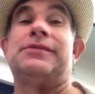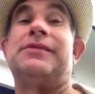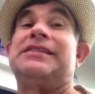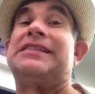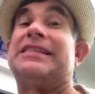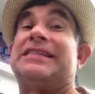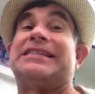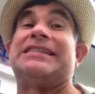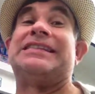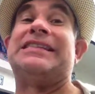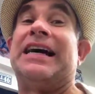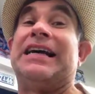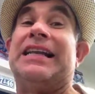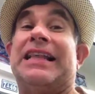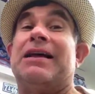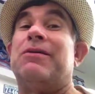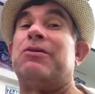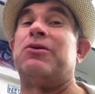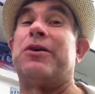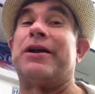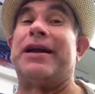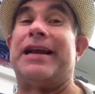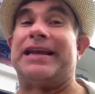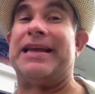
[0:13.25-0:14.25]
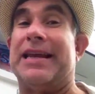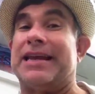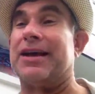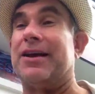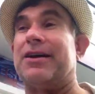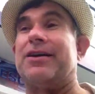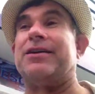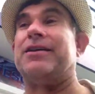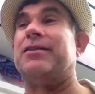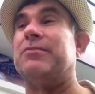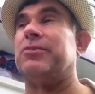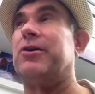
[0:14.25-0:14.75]
this is not La
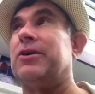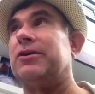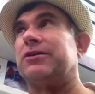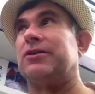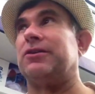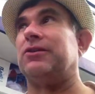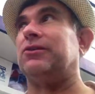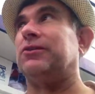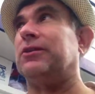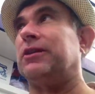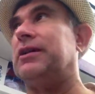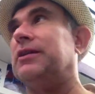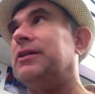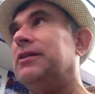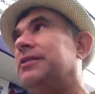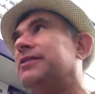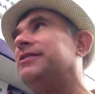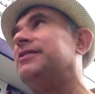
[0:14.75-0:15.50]
Boqueria in Barcelona.